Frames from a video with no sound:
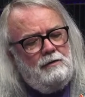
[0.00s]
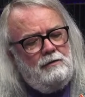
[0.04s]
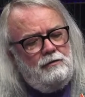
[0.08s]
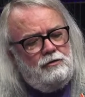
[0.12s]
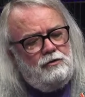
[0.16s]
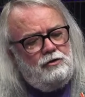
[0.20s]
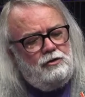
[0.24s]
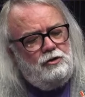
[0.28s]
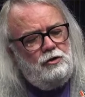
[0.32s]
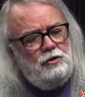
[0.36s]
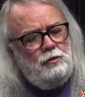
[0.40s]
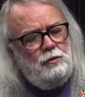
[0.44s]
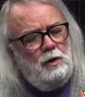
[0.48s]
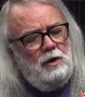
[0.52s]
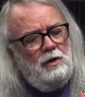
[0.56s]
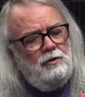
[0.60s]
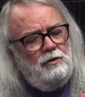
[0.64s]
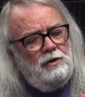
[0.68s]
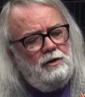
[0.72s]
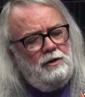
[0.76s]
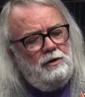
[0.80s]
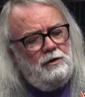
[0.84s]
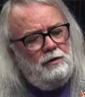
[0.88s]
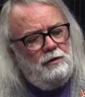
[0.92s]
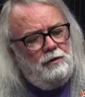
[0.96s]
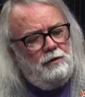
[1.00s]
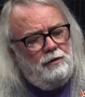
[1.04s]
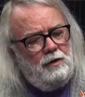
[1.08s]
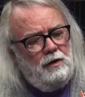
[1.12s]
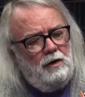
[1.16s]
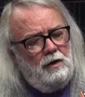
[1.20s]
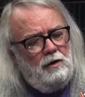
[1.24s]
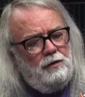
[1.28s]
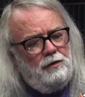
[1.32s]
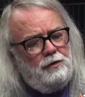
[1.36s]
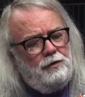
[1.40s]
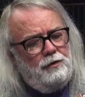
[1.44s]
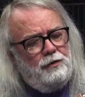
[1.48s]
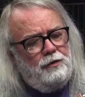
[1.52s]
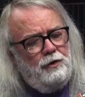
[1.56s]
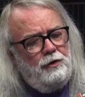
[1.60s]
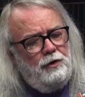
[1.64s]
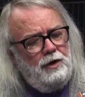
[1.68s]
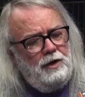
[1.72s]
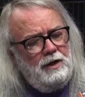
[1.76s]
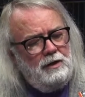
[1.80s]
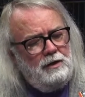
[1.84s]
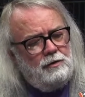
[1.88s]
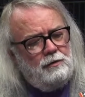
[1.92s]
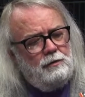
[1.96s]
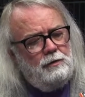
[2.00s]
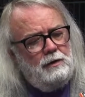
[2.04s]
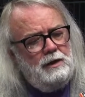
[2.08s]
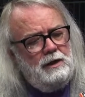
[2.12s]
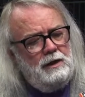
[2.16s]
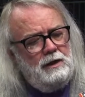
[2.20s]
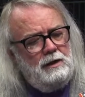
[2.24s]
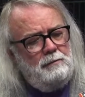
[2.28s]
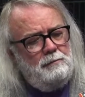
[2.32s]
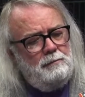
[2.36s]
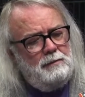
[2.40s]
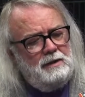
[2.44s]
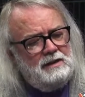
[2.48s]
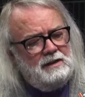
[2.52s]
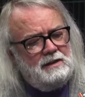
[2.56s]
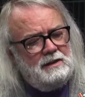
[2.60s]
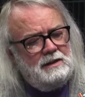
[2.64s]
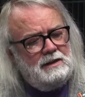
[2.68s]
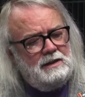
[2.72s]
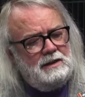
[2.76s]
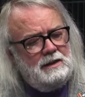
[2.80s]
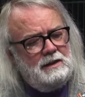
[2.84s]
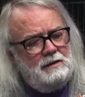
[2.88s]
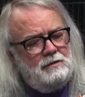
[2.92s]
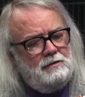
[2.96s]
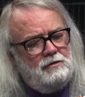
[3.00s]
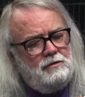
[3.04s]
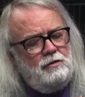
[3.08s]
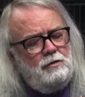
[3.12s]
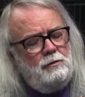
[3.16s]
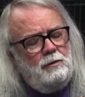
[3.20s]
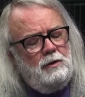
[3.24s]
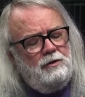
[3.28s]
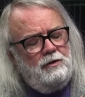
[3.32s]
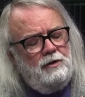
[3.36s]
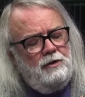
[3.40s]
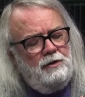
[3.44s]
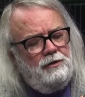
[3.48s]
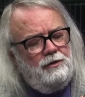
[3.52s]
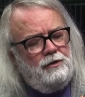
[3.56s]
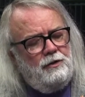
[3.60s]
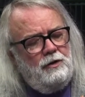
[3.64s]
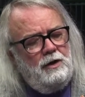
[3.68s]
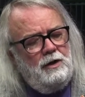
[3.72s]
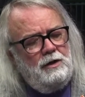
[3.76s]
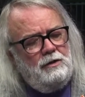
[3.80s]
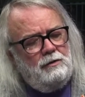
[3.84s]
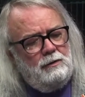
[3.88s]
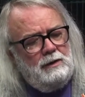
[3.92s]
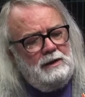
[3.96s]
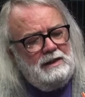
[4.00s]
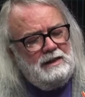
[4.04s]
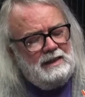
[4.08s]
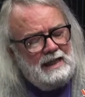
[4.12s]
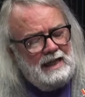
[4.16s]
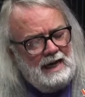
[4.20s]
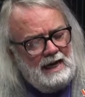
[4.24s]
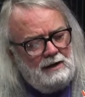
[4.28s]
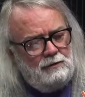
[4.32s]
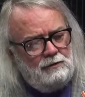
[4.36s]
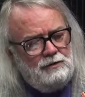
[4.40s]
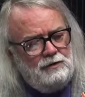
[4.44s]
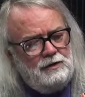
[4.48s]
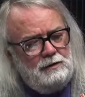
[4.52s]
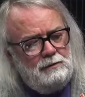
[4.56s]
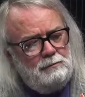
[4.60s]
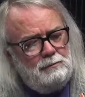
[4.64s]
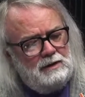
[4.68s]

233,000